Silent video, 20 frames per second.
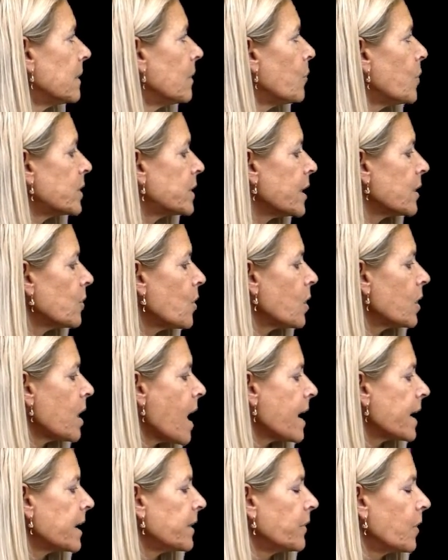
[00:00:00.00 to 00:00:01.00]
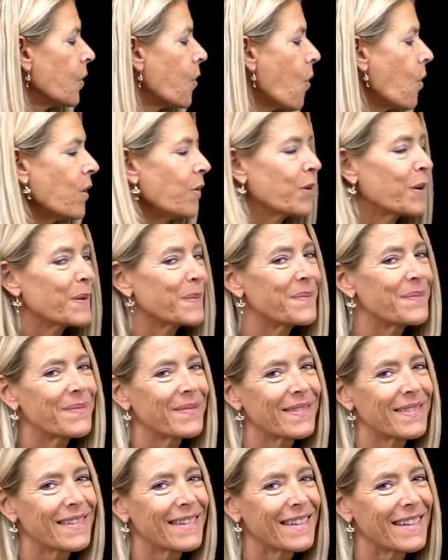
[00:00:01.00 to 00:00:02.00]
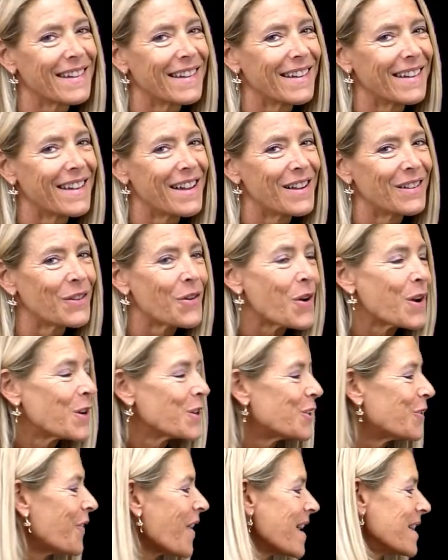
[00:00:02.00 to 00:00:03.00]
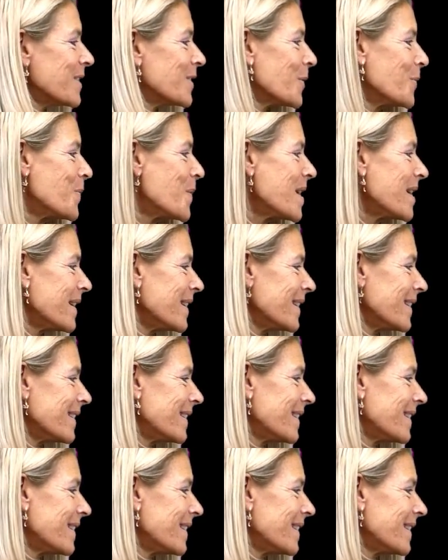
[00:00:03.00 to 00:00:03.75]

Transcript: What's it look like in the courtroom? Lawyers fight to win,